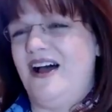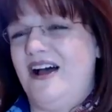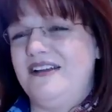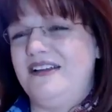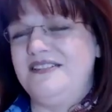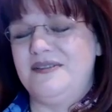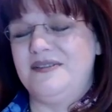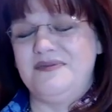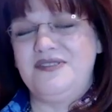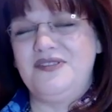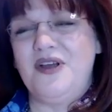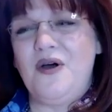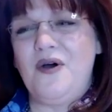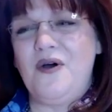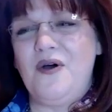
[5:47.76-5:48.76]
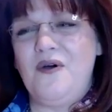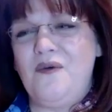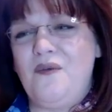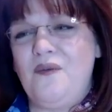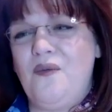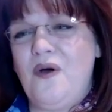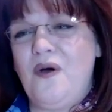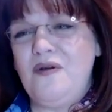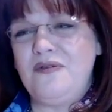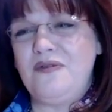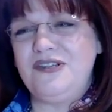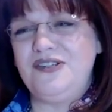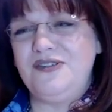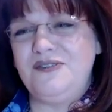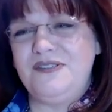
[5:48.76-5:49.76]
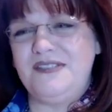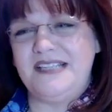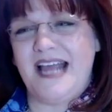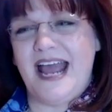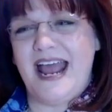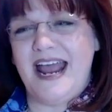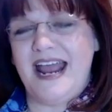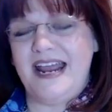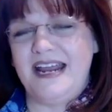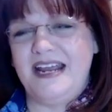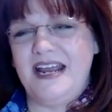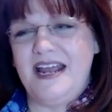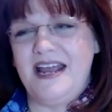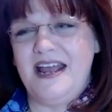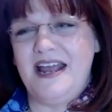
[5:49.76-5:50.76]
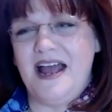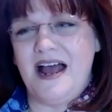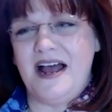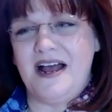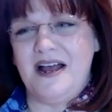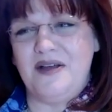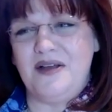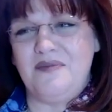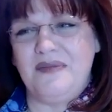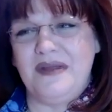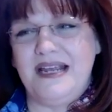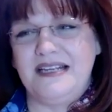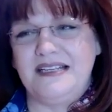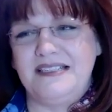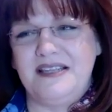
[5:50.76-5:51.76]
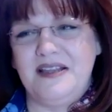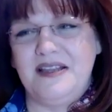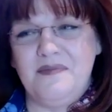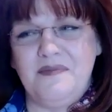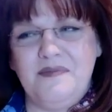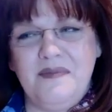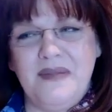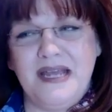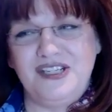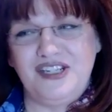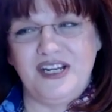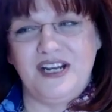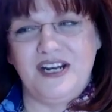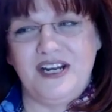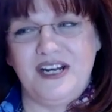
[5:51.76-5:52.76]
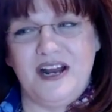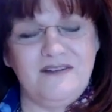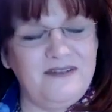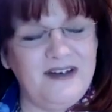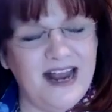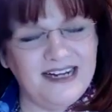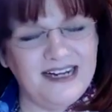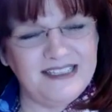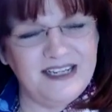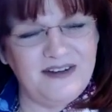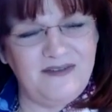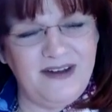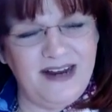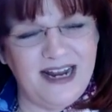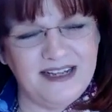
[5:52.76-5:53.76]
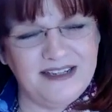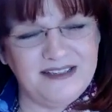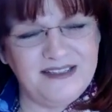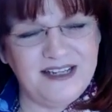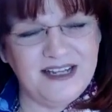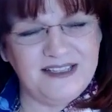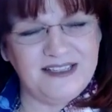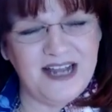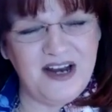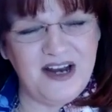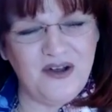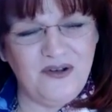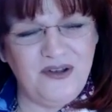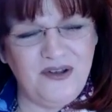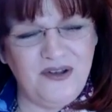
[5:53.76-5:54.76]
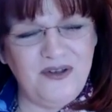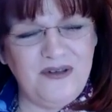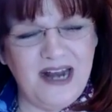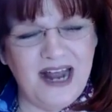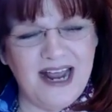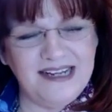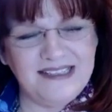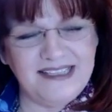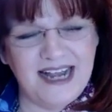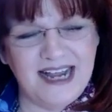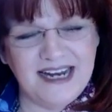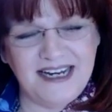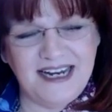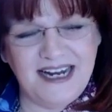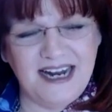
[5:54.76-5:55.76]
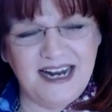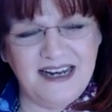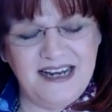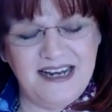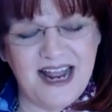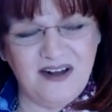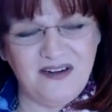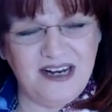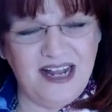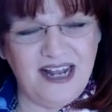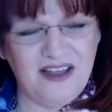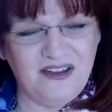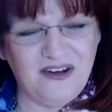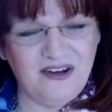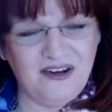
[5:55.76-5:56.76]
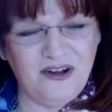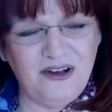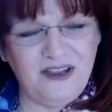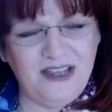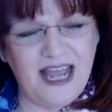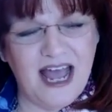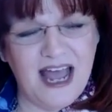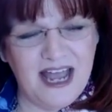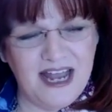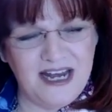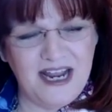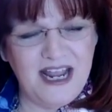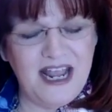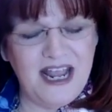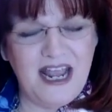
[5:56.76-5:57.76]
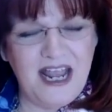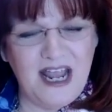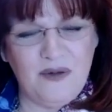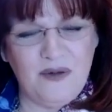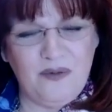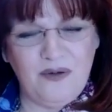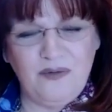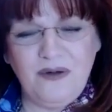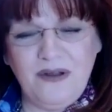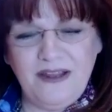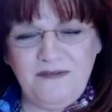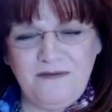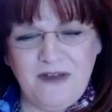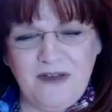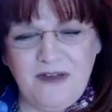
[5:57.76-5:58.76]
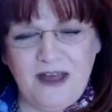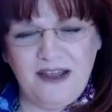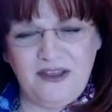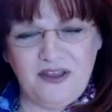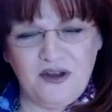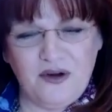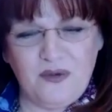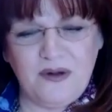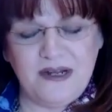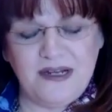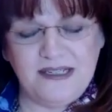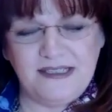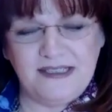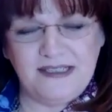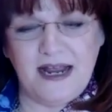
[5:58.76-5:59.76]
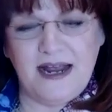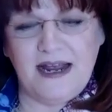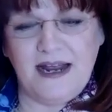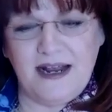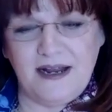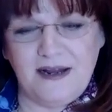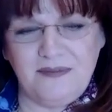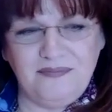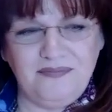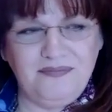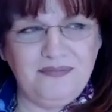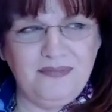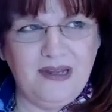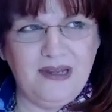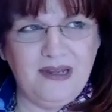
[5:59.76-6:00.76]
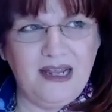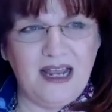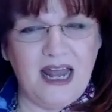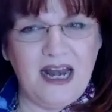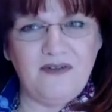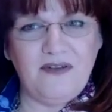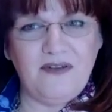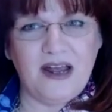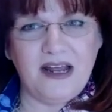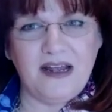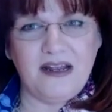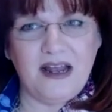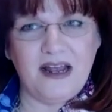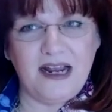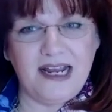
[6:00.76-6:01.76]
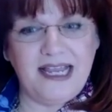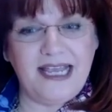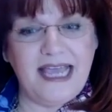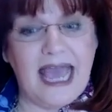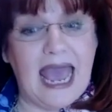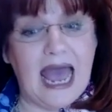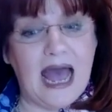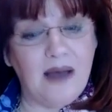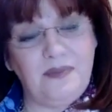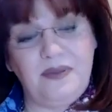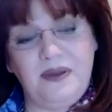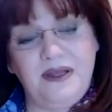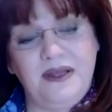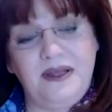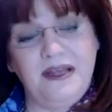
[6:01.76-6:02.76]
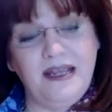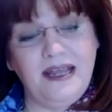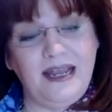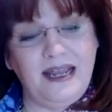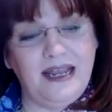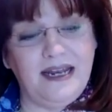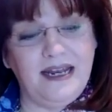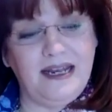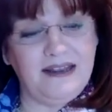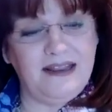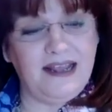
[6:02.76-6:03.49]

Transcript: Awesome. So what would you say is the mission of Next Advance? Because I know you and I sat down together early on, and we really felt like there was kind of a gap in